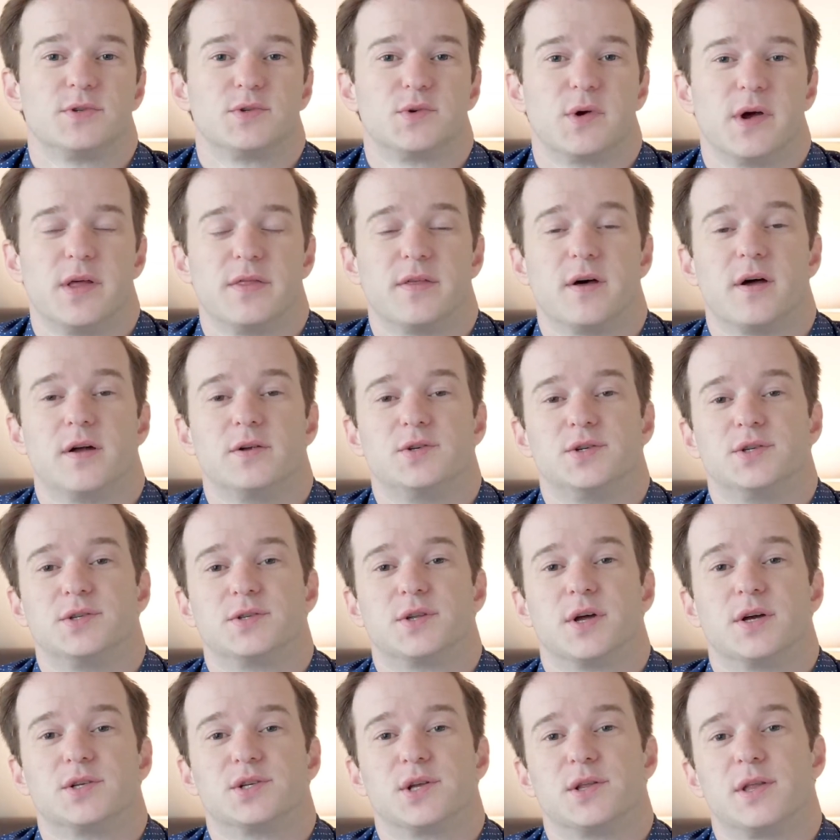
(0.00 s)
so I thought I'd just
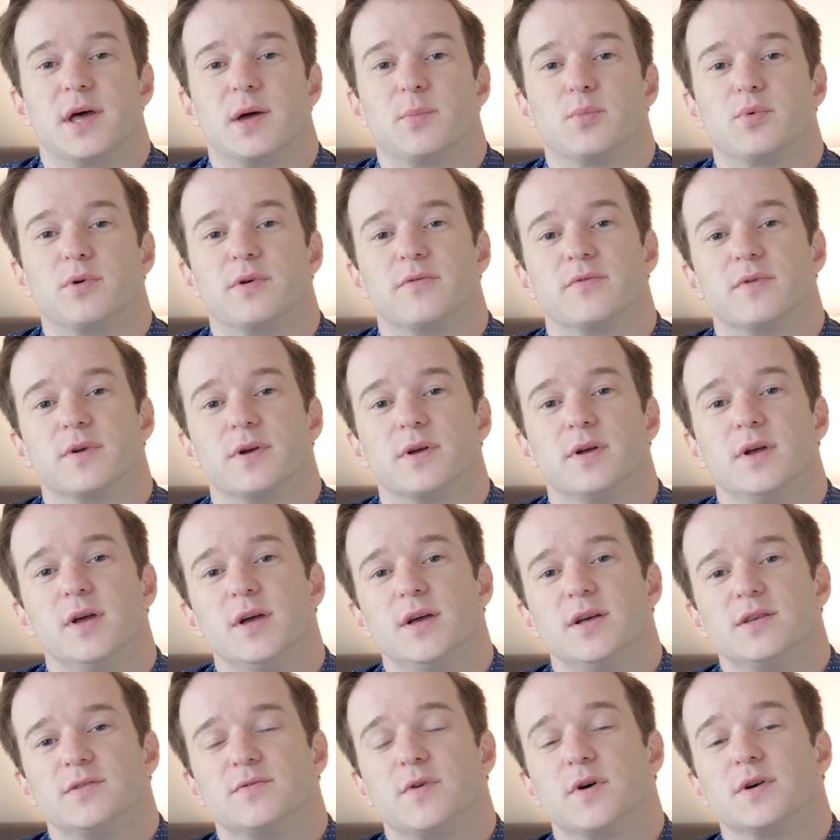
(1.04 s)
touch on that briefly.
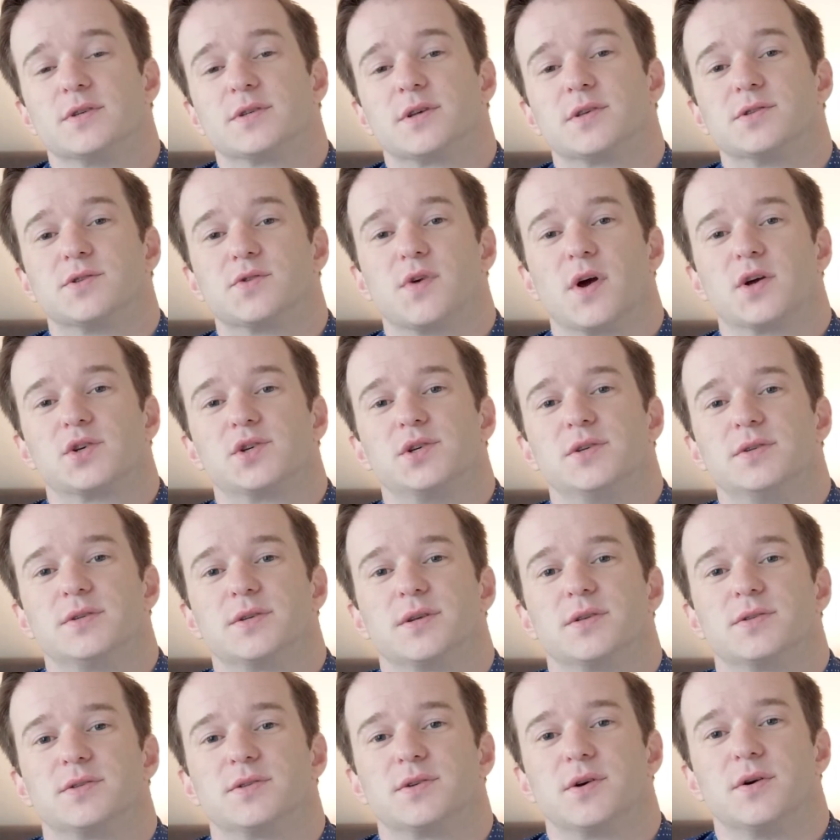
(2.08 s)
As far as construction is
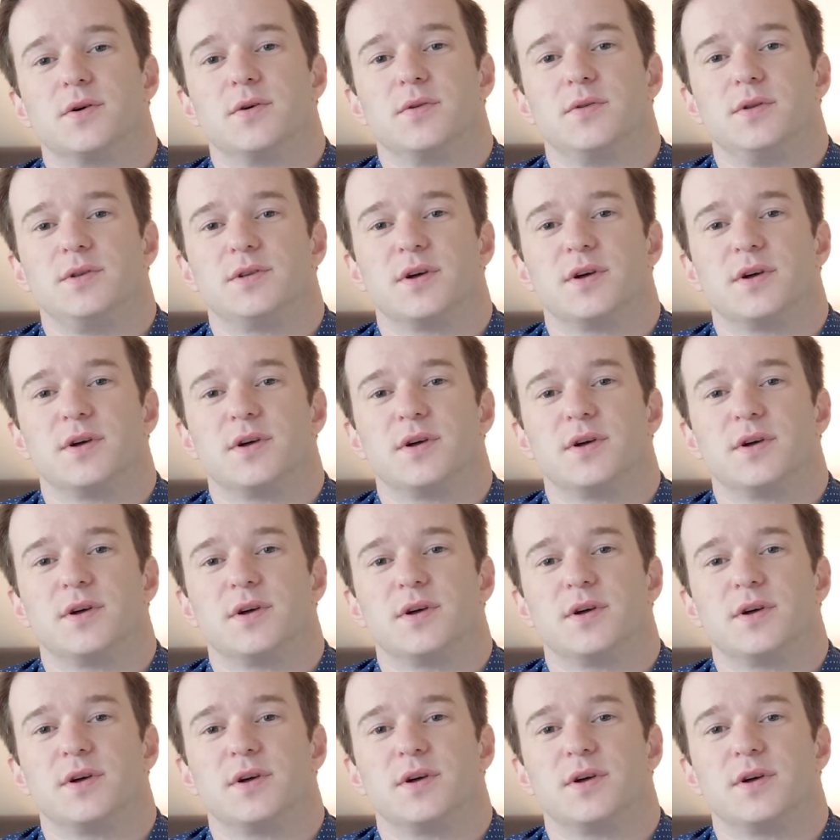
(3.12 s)
concerned,